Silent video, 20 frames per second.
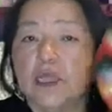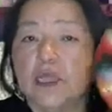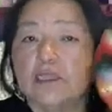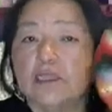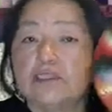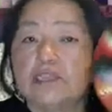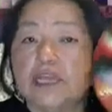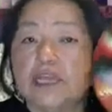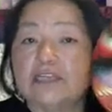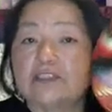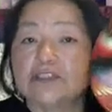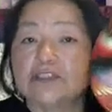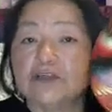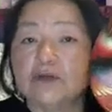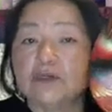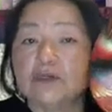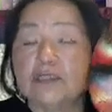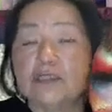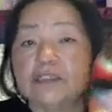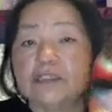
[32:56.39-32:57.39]
And that
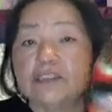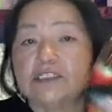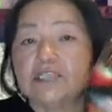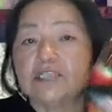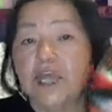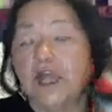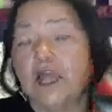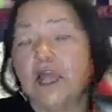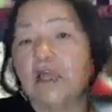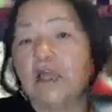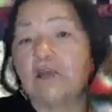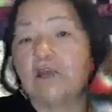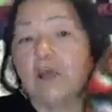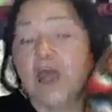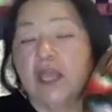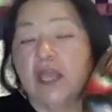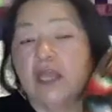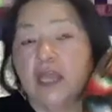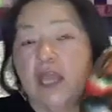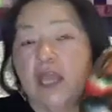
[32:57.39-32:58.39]
during this
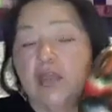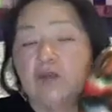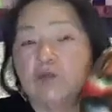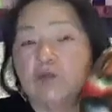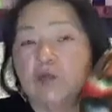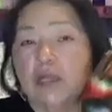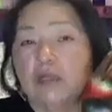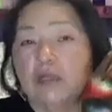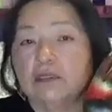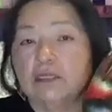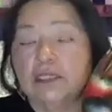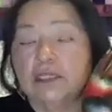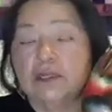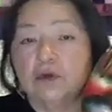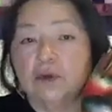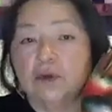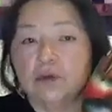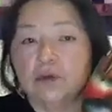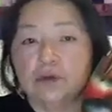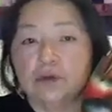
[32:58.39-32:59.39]
time, I can't
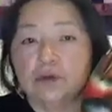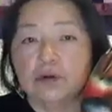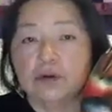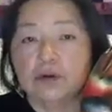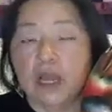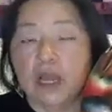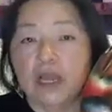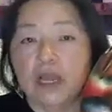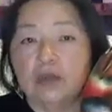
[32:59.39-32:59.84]
readily go to her